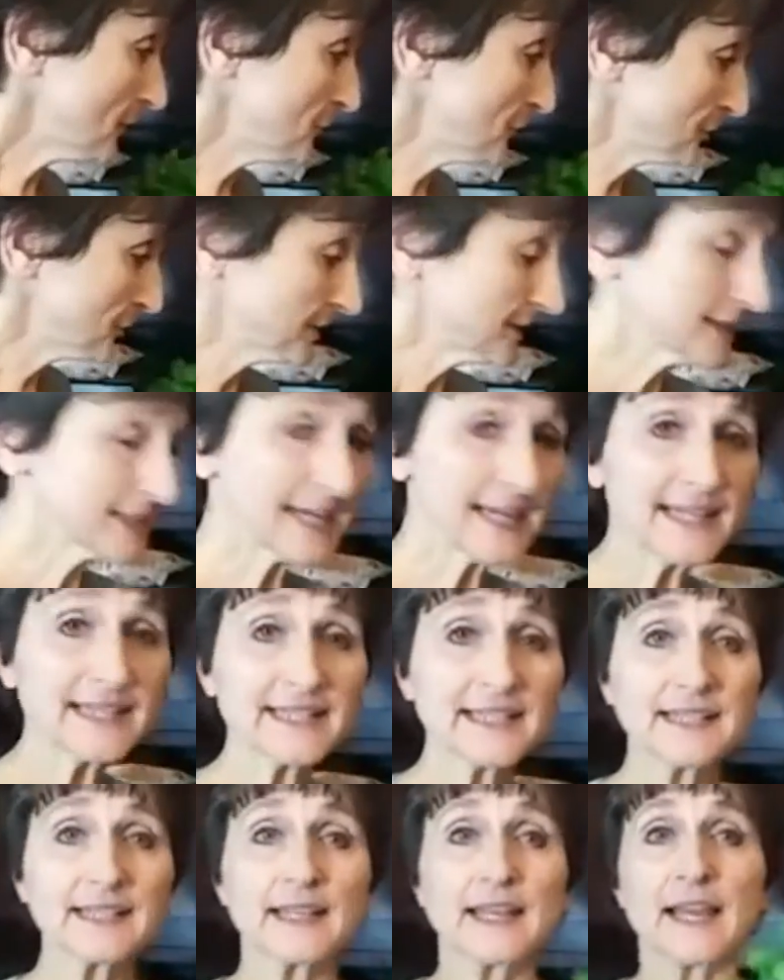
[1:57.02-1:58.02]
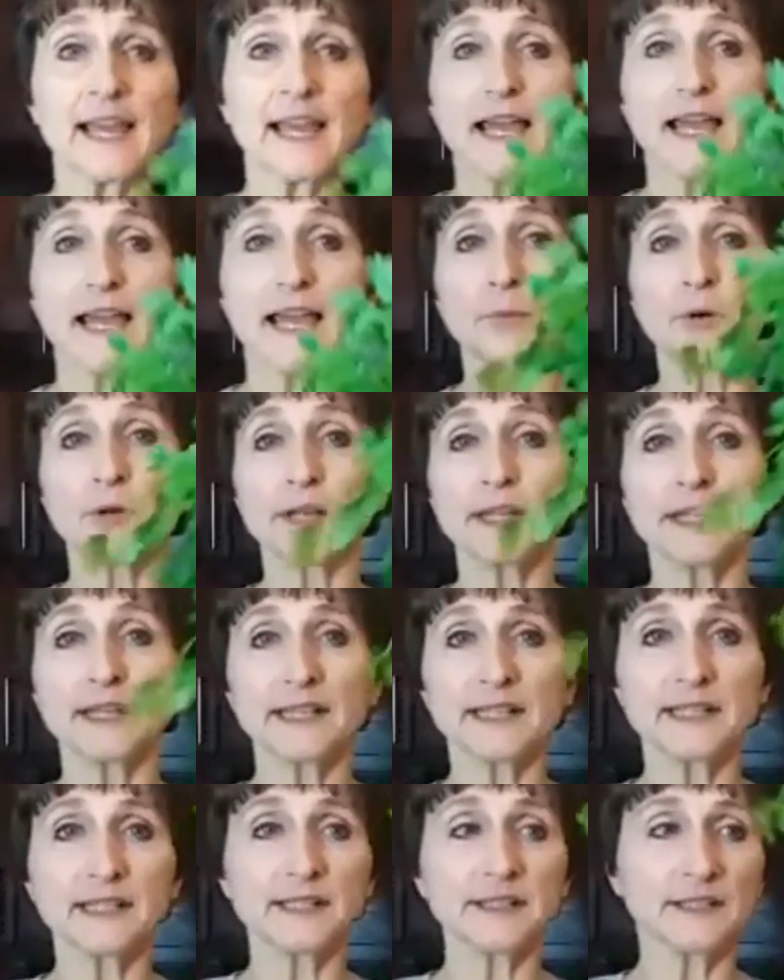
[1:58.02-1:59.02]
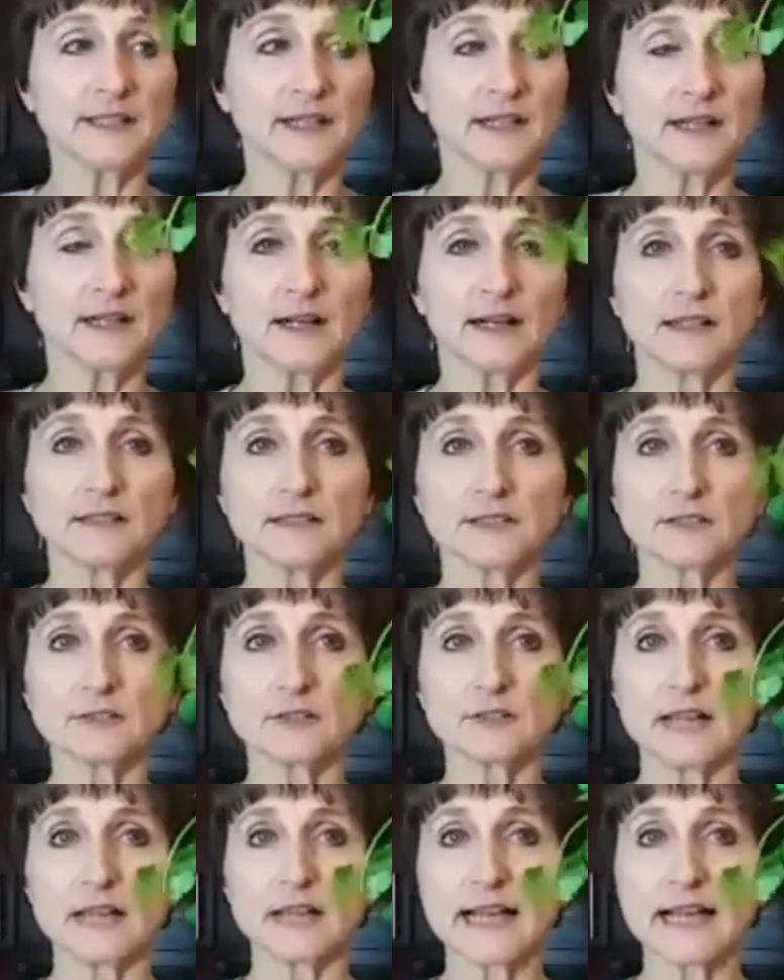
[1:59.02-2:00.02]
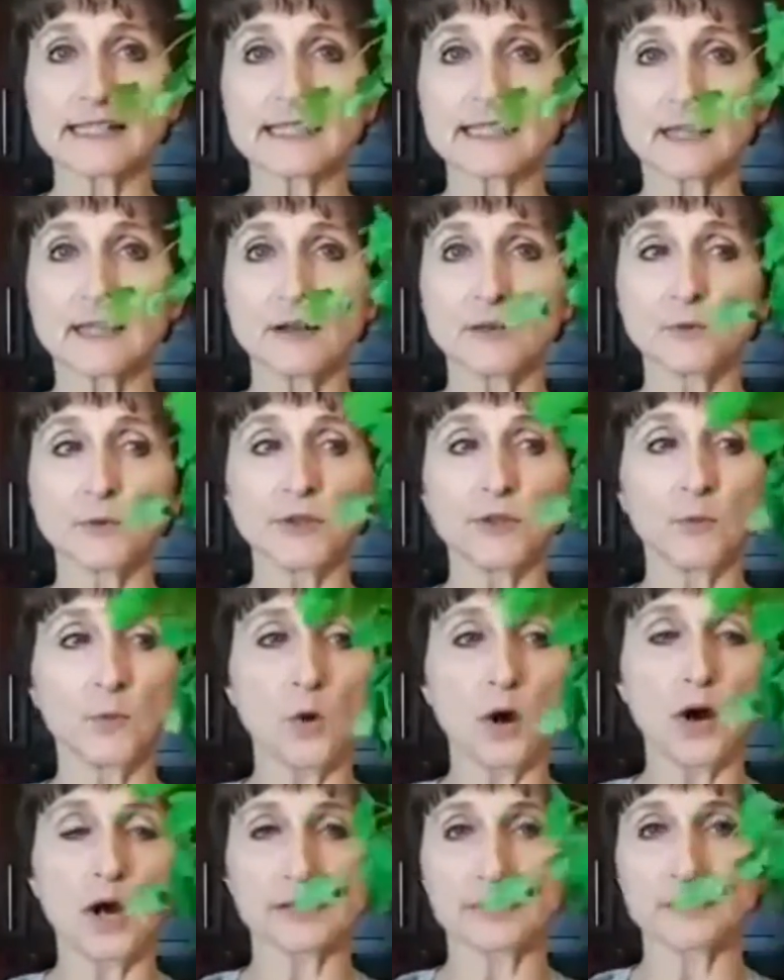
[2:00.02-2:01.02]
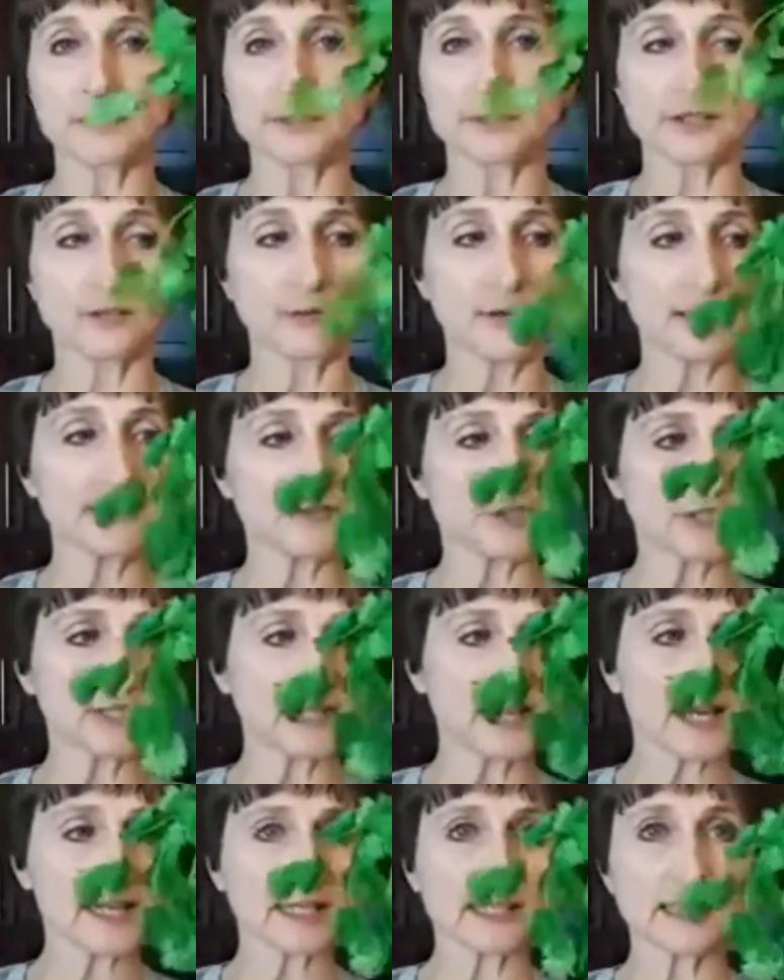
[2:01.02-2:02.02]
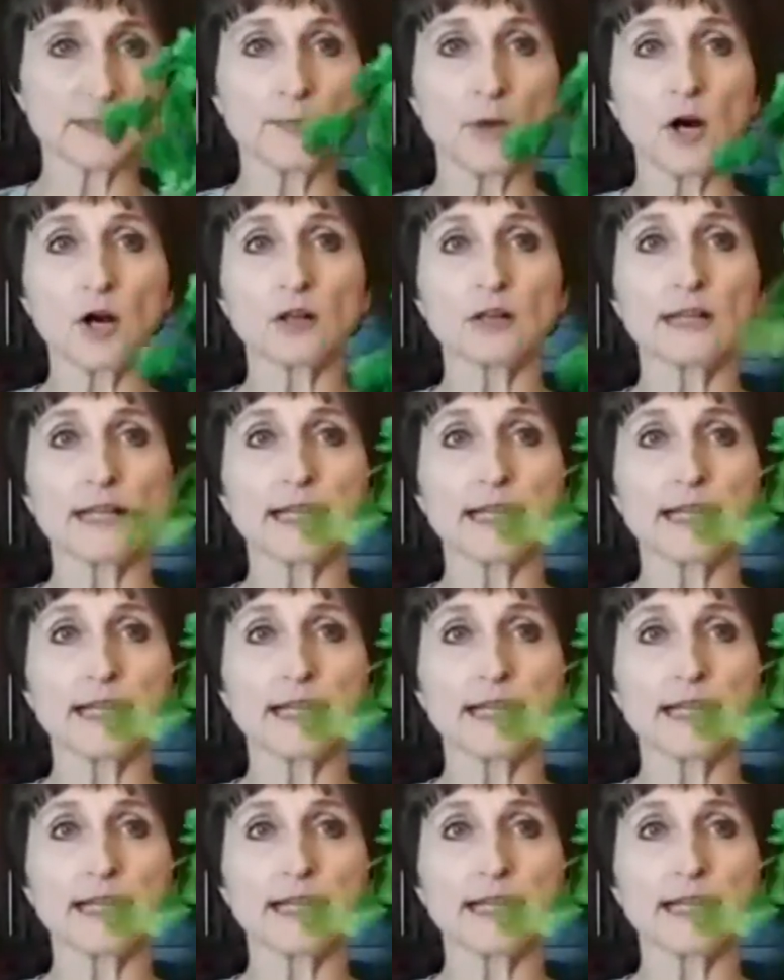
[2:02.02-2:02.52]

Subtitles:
you're going to take it and put it in a little glass with water. So I've just got a small